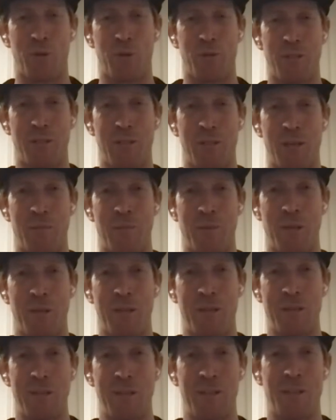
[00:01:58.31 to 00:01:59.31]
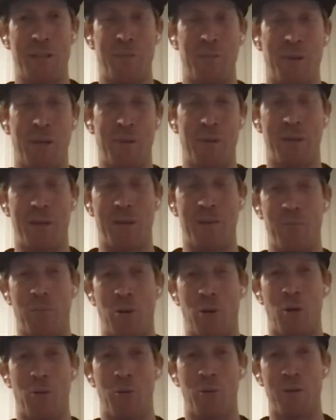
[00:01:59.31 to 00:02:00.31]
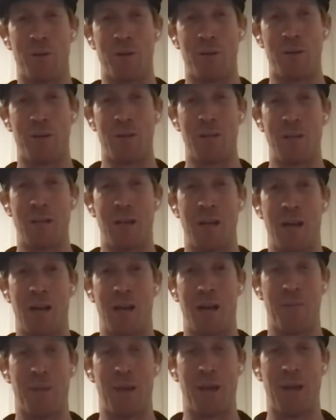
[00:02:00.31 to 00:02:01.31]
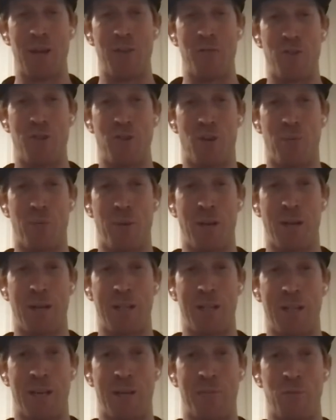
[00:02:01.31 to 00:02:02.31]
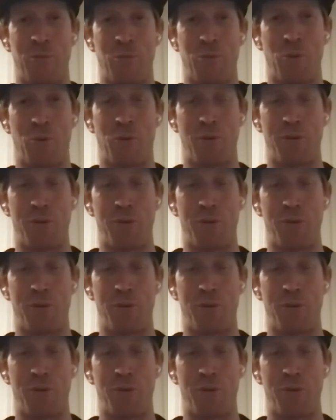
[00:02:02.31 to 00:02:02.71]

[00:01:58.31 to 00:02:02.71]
with the team being in Sydney, me being in Melbourne. Adrian not being able to come to all the